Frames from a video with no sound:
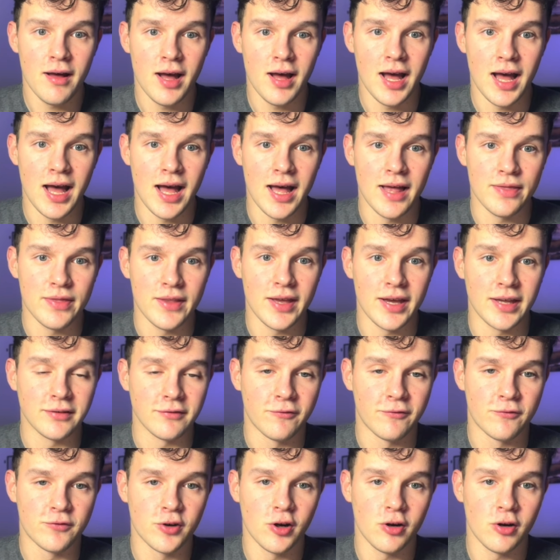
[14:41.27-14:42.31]
and then
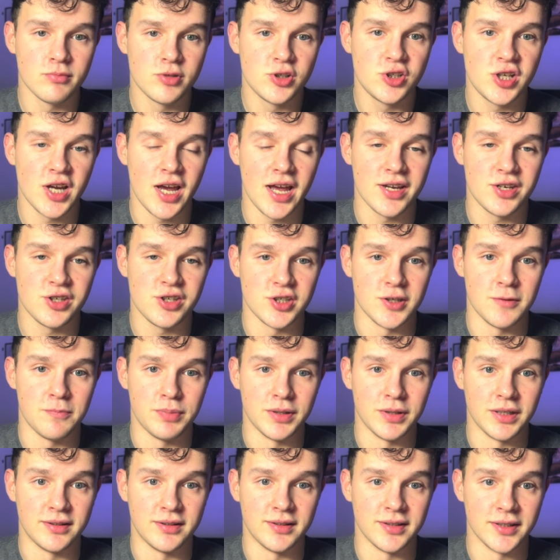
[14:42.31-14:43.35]
from
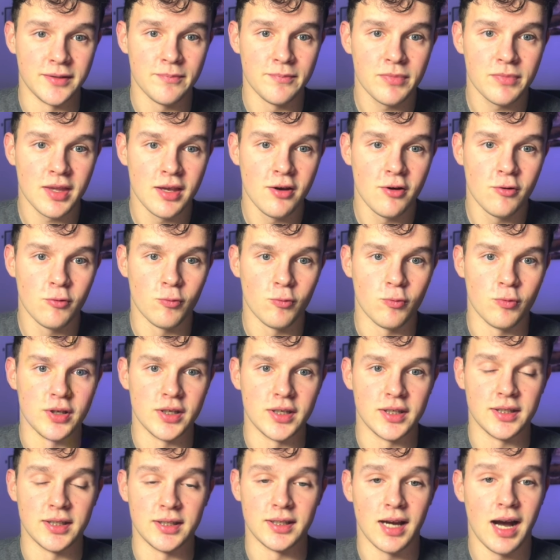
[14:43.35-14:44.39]
ChatGPT,
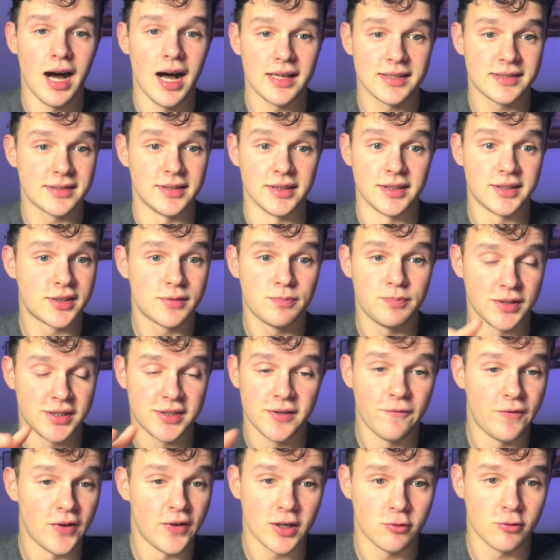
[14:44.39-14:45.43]
we asked it
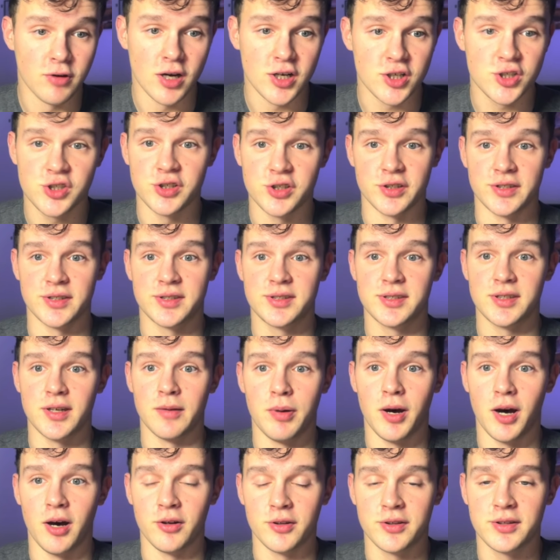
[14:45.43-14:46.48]
specific questions
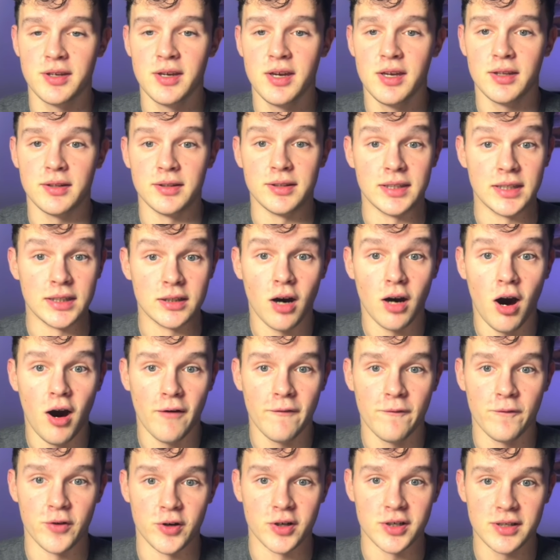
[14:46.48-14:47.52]
about the
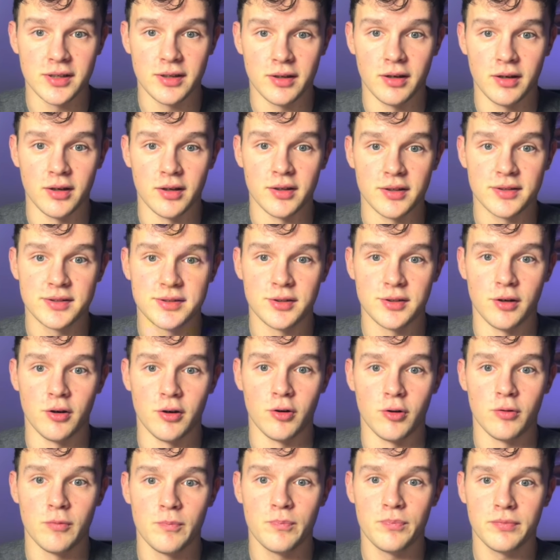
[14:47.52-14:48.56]
offer.
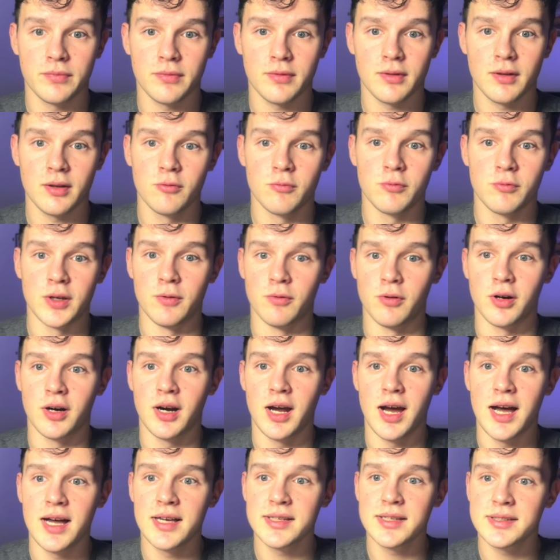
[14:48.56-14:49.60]
So we were
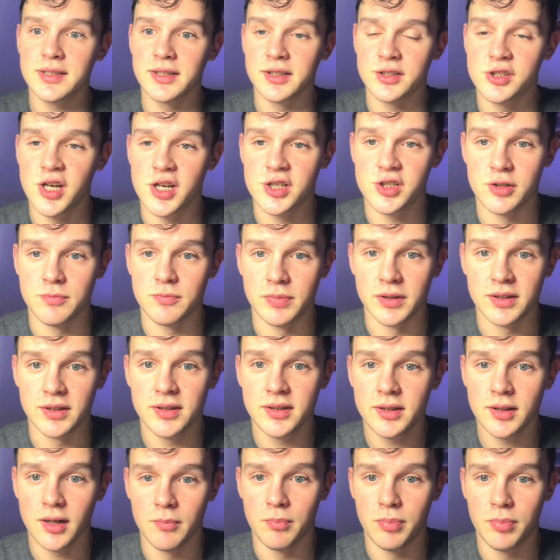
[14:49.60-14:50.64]
asking
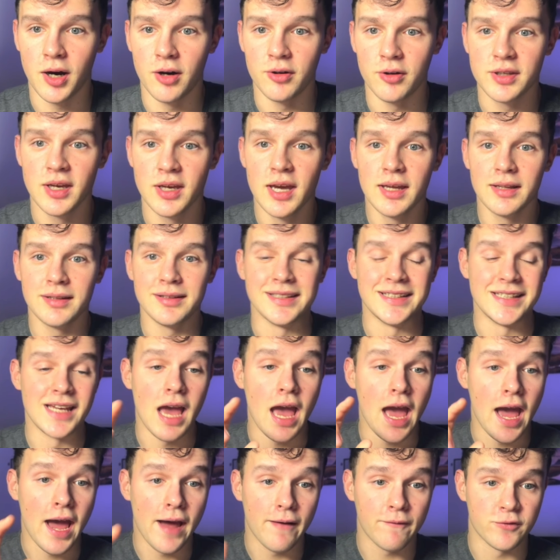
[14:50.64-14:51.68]
ChatGPT about
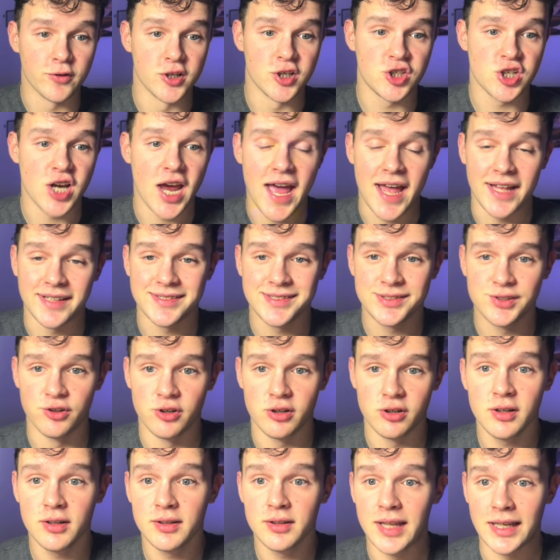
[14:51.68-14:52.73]
the average
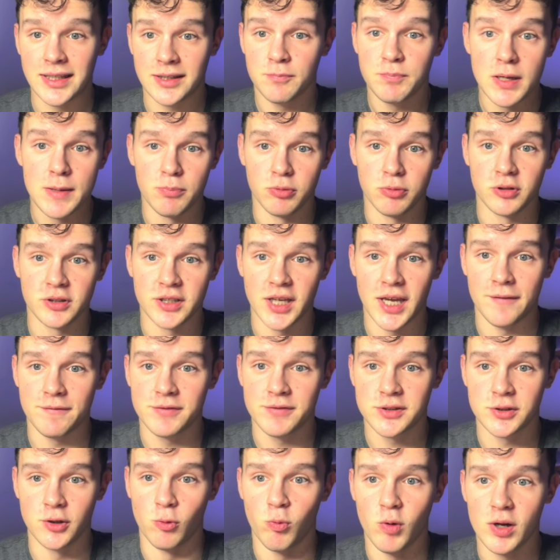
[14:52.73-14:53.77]
answer that people gave.
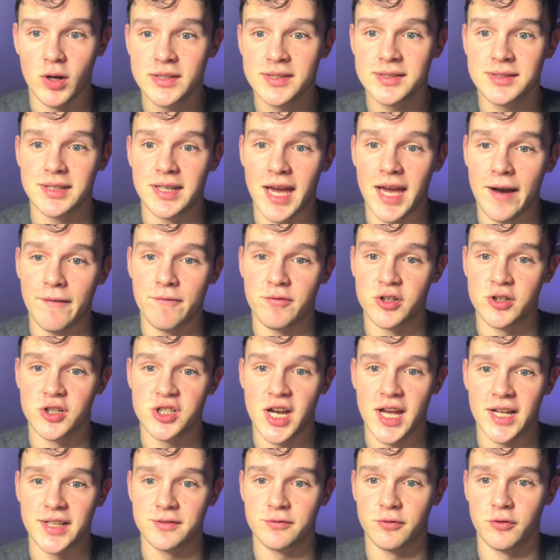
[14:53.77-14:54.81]
So what's the average
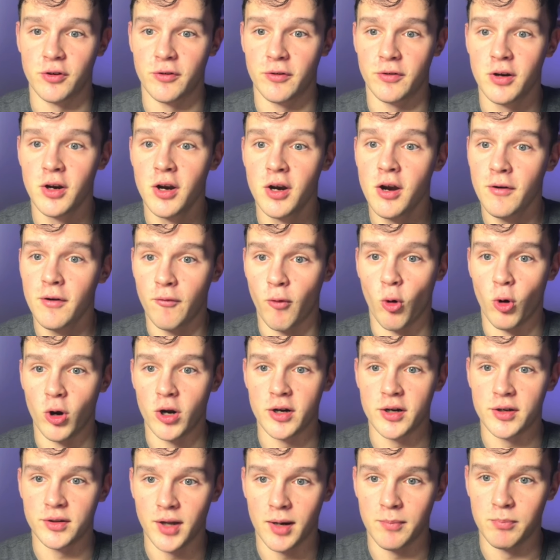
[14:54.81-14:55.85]
answer
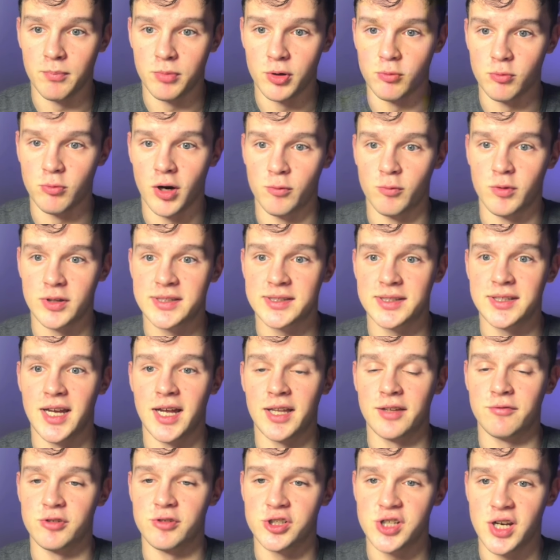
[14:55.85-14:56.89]
for number 1? What's the
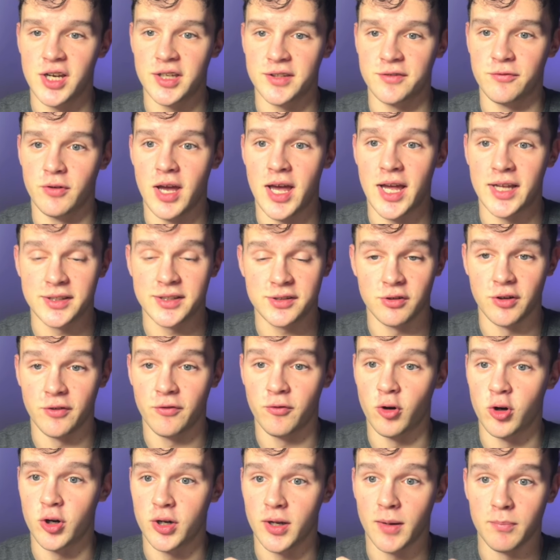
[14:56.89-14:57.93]
average answer
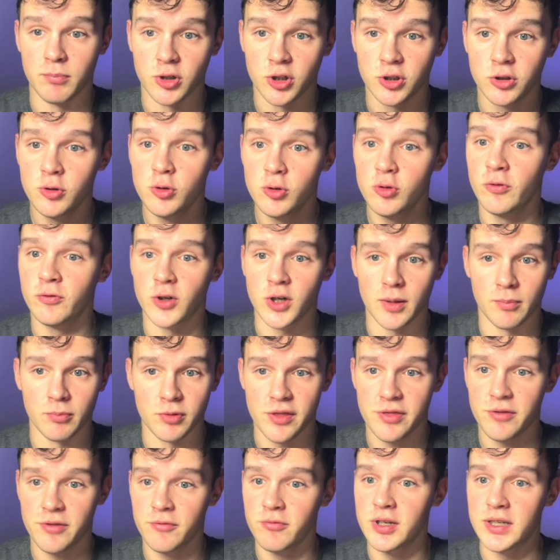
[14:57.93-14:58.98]
for number 2, for
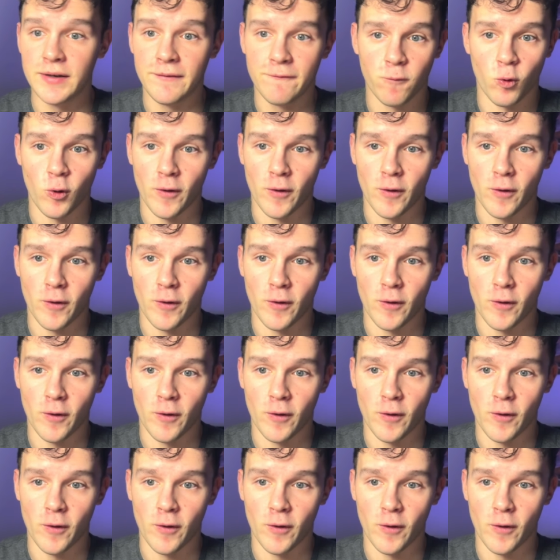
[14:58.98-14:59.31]
number 3, 4,